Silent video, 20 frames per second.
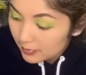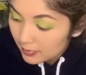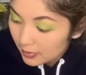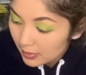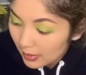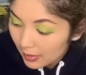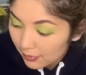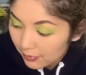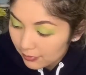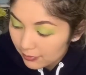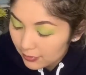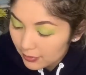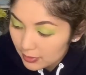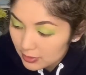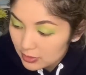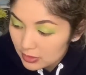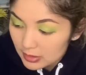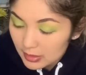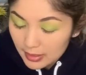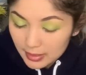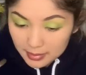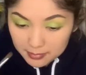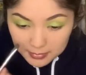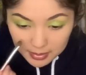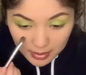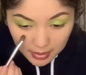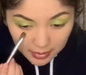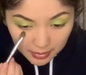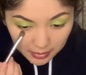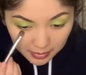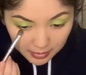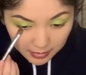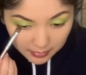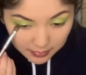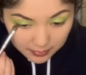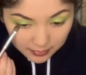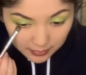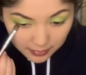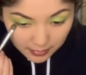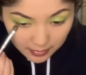that first lime color,
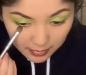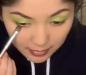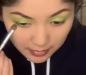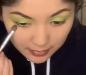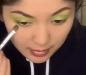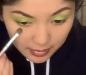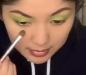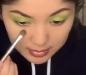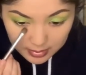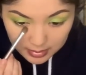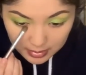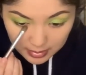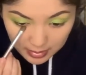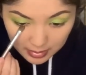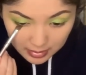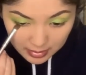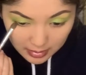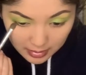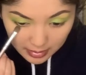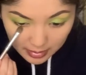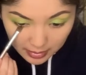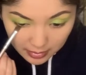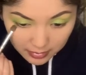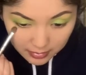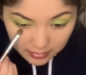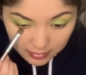extend it out.